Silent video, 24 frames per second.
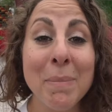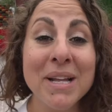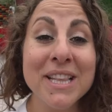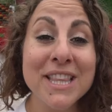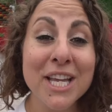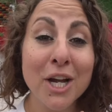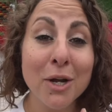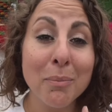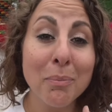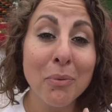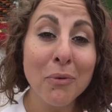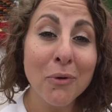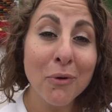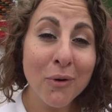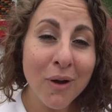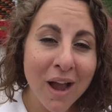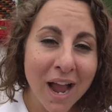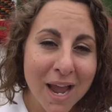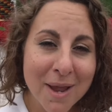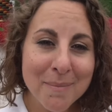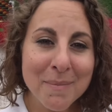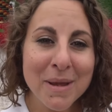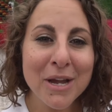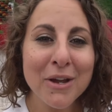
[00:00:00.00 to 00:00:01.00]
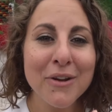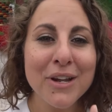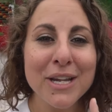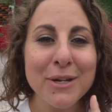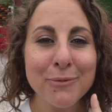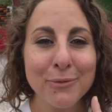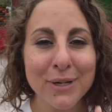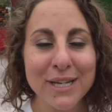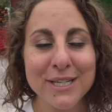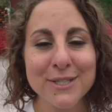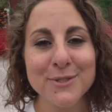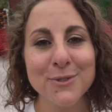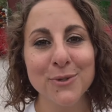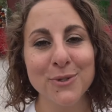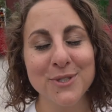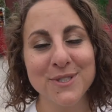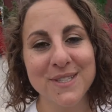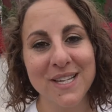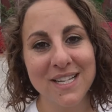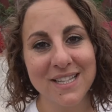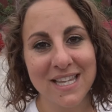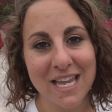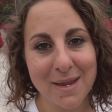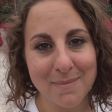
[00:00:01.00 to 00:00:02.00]
but their primary resource
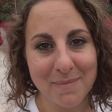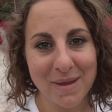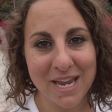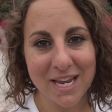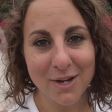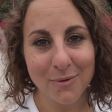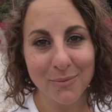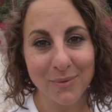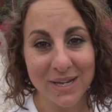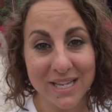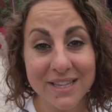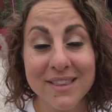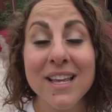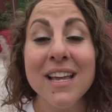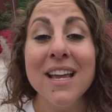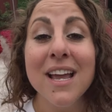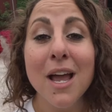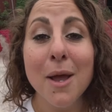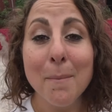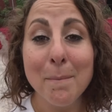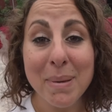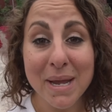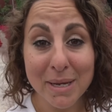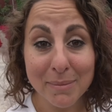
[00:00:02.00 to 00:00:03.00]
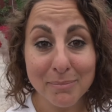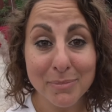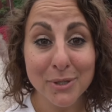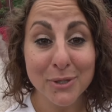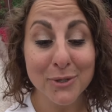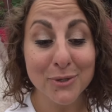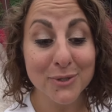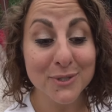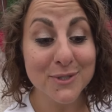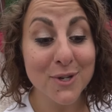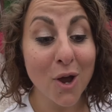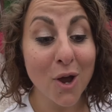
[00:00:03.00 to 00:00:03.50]
that they make with bamboos